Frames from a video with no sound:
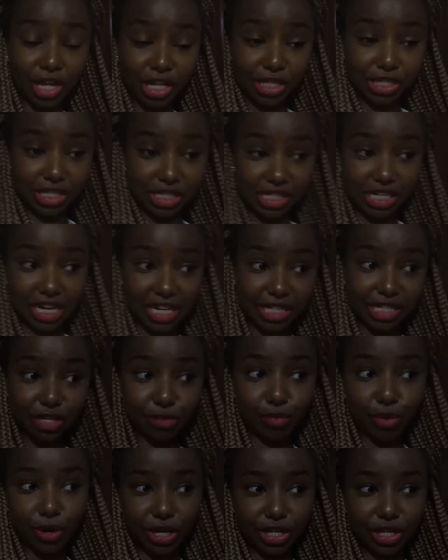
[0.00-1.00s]
So it's like
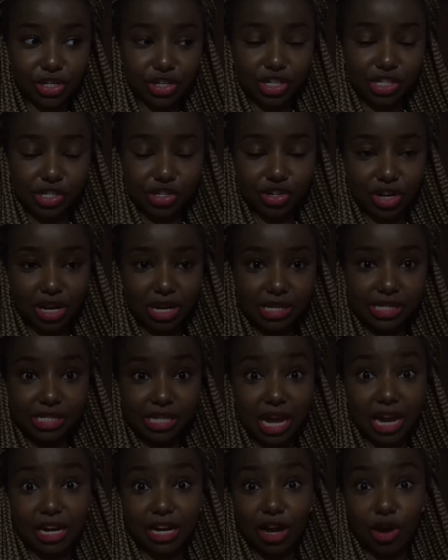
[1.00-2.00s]
separate restaurants
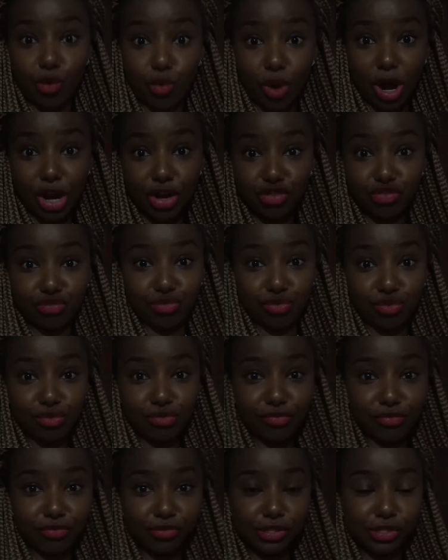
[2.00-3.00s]
under one roof.
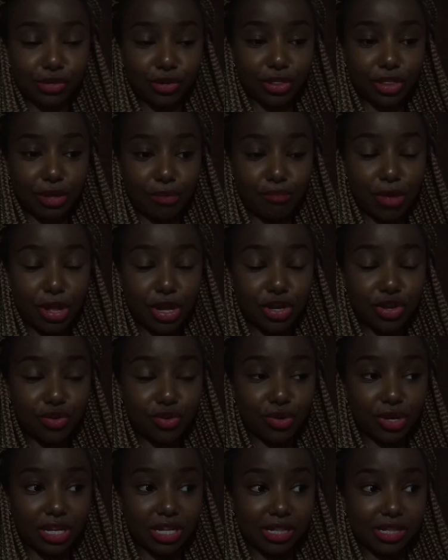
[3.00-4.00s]
So the
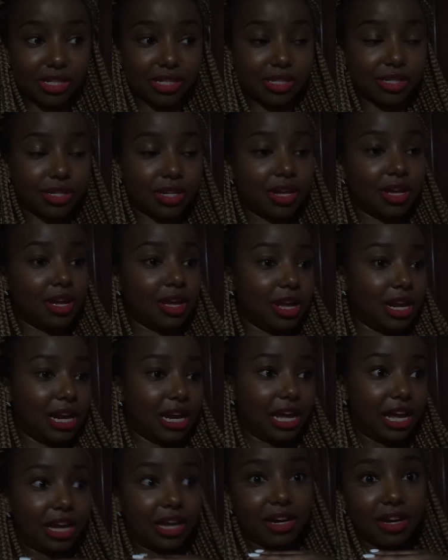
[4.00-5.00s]
menu is
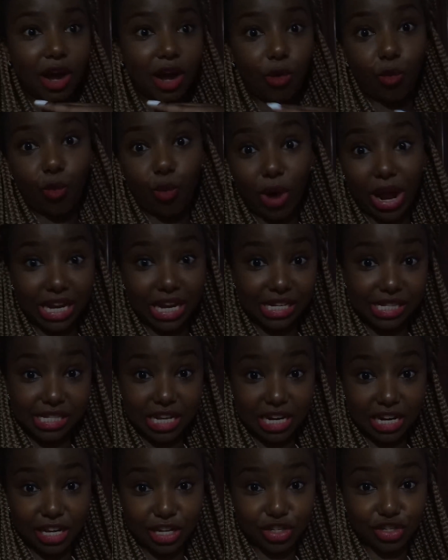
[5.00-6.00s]
like a wide
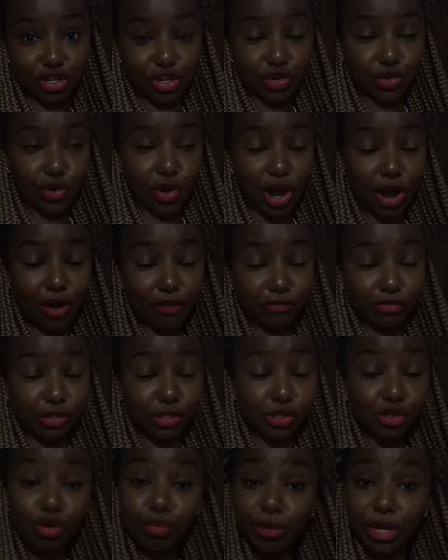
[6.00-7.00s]
selection. You have
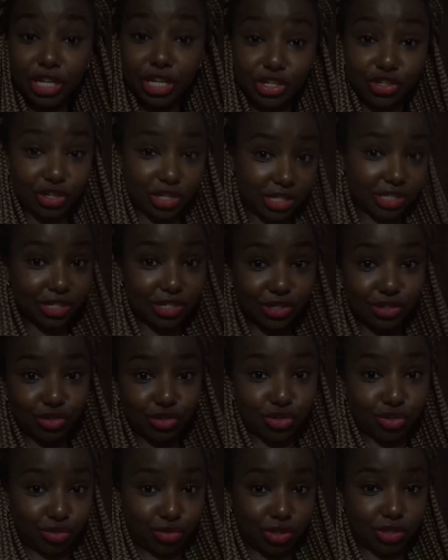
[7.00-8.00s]
so many choices
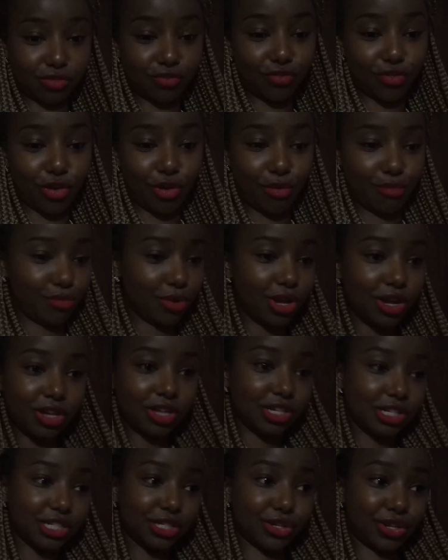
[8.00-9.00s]
to choose from.
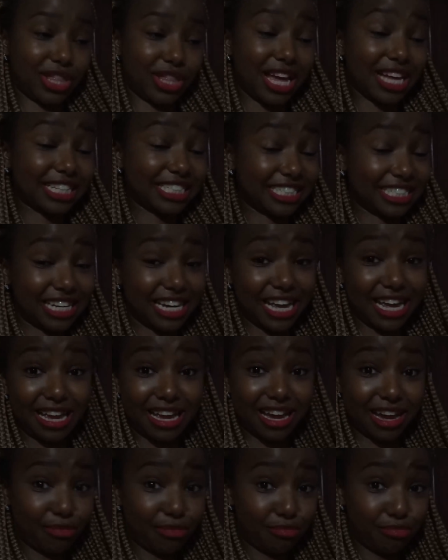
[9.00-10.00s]
So that's
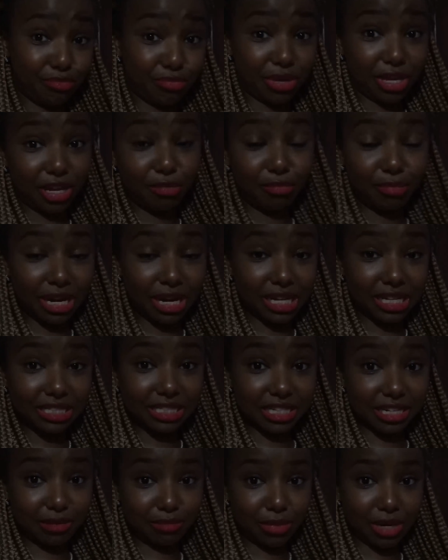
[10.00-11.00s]
like a big plus.
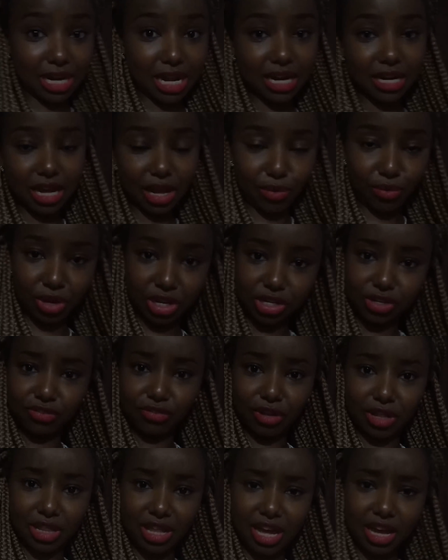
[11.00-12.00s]
And I'm glad I went
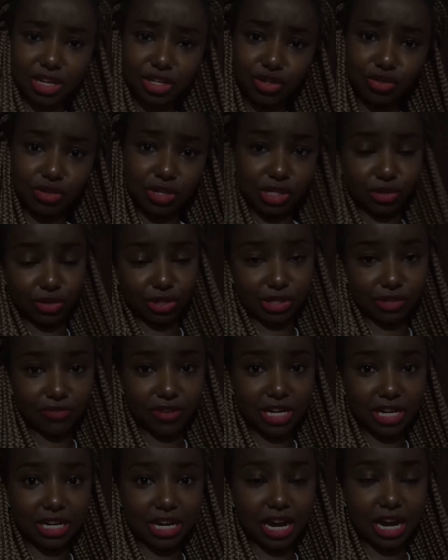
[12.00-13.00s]
for that because there was
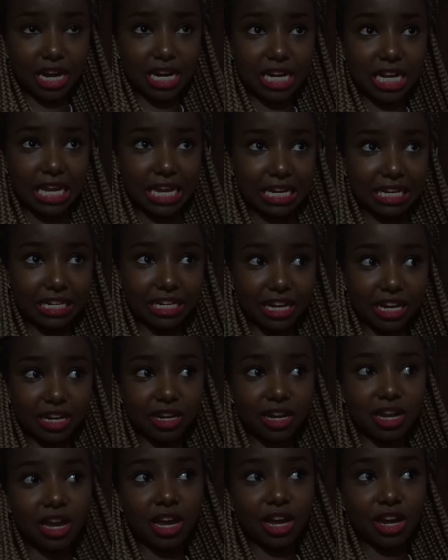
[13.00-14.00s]
even an
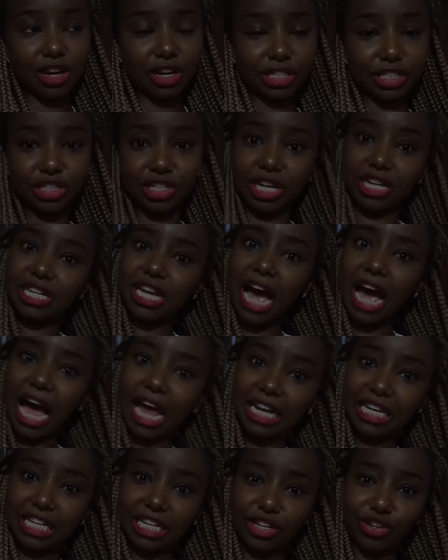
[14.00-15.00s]
Indian restaurant,
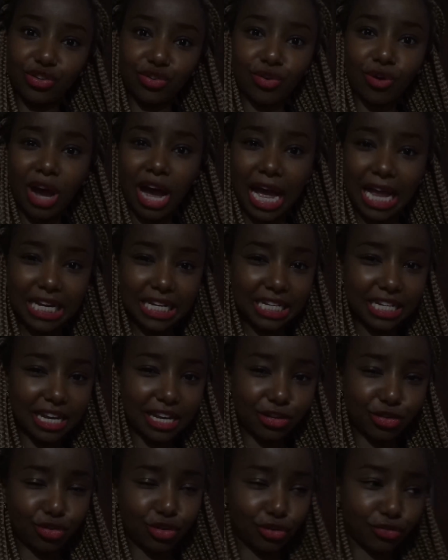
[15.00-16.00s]
Handy. You know Handy?
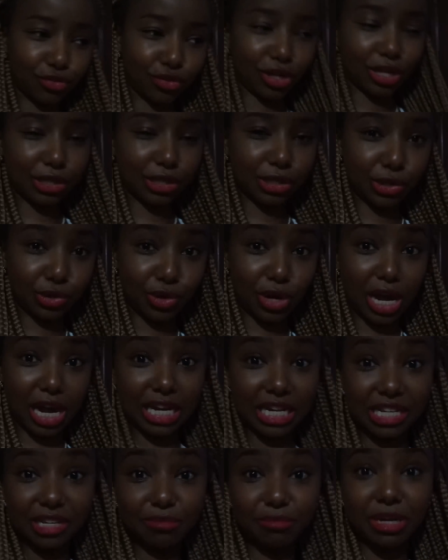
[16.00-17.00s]
I don't know if you guys know
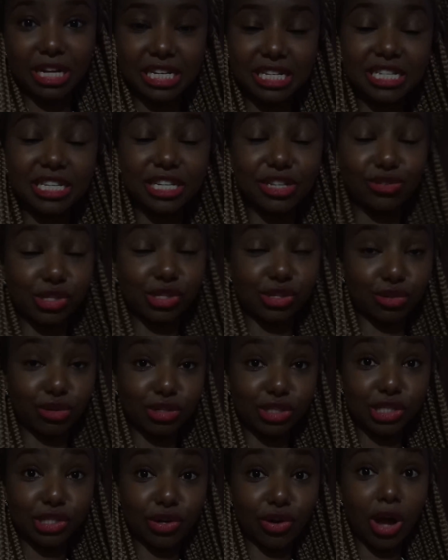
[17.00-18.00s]
Handy, but it was
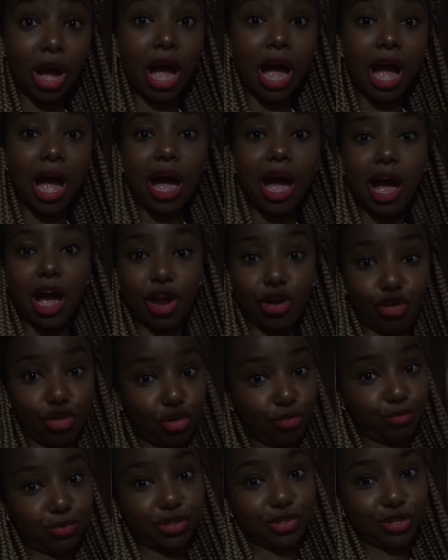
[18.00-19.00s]
also an
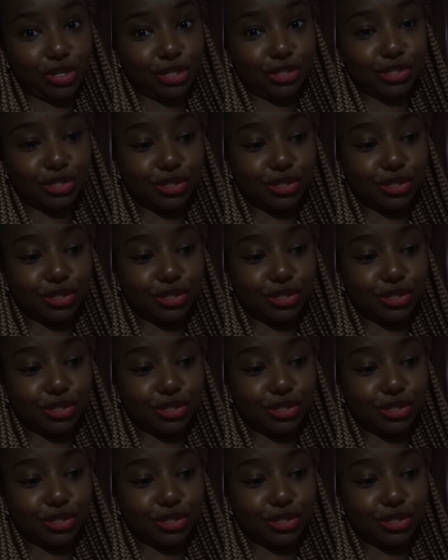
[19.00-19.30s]
option.